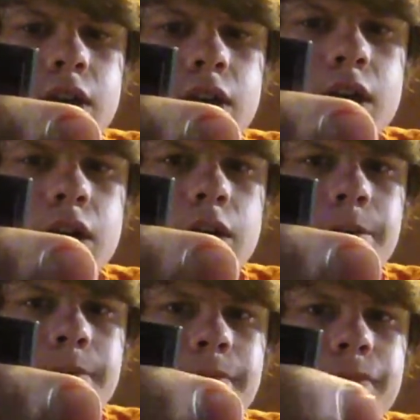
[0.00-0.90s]

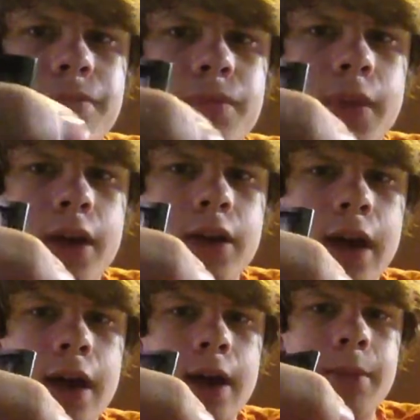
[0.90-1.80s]

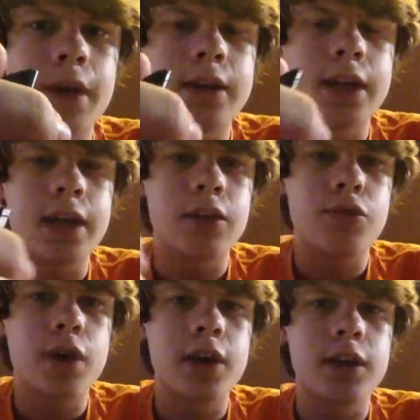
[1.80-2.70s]
I'm not taking
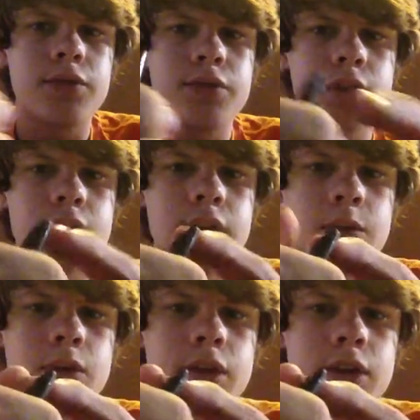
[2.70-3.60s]
credit for
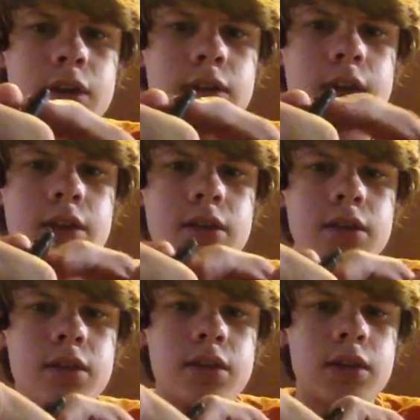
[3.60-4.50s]
anyone that does that.
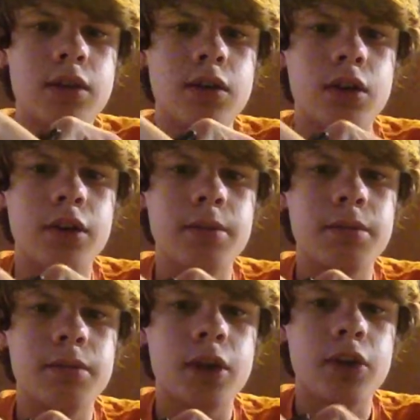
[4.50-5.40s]
You know,
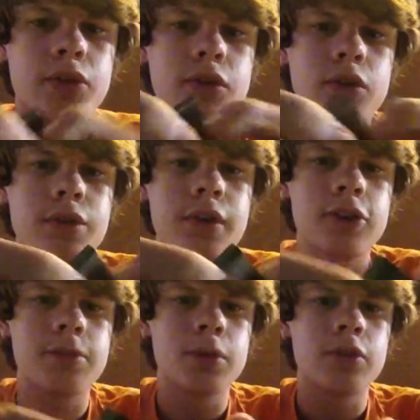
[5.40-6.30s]
all those legal things
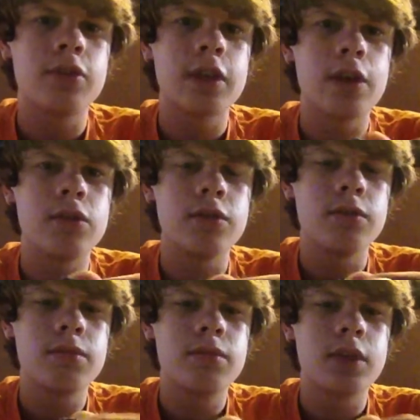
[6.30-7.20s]
you're supposed to say when you
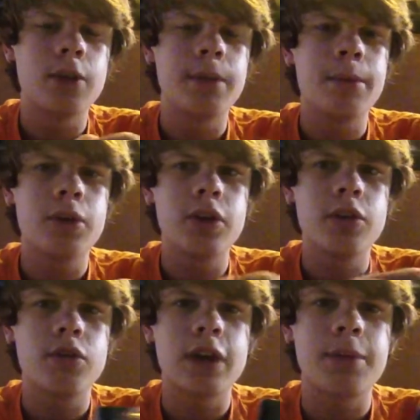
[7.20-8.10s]
tell people to
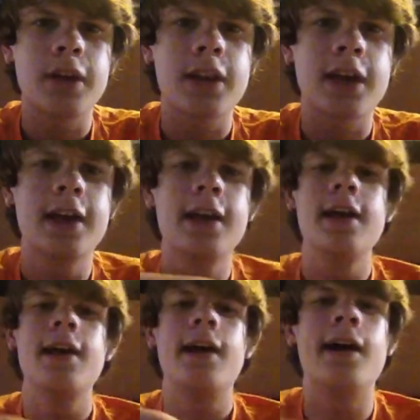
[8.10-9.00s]
do crap like that.
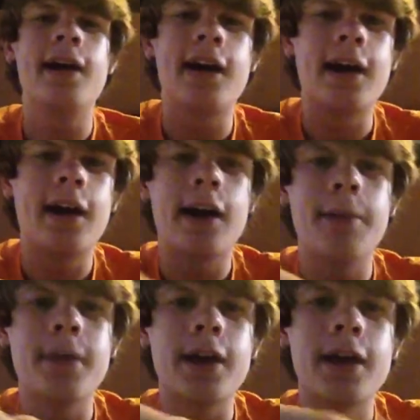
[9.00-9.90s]

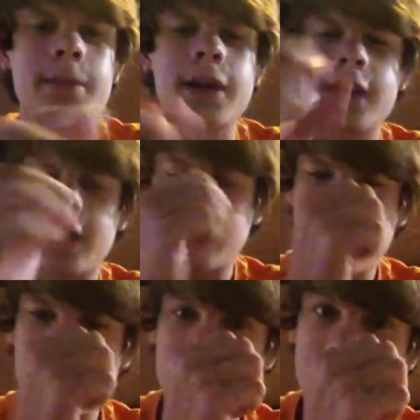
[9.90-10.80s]
I'm not taking
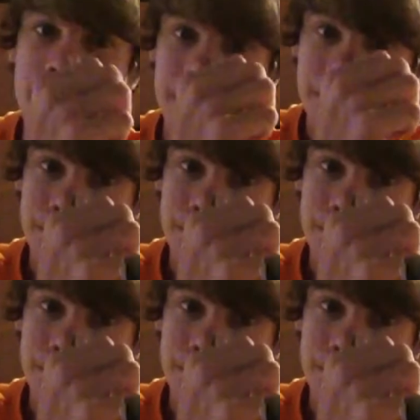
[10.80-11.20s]
credit for that.